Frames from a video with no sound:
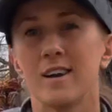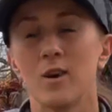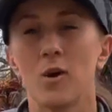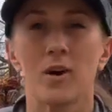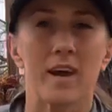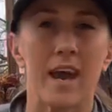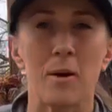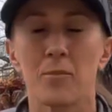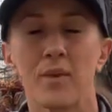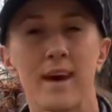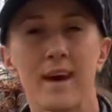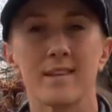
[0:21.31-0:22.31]
a game
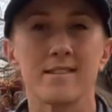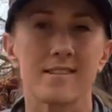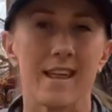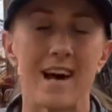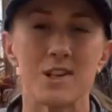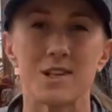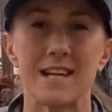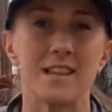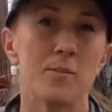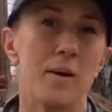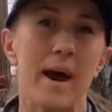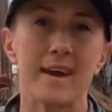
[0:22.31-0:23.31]
plan / in
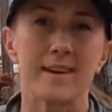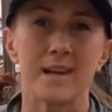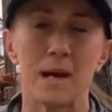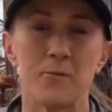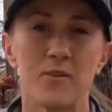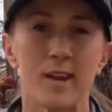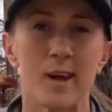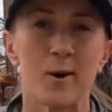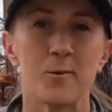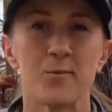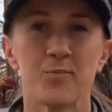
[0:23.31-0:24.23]
the bag type video.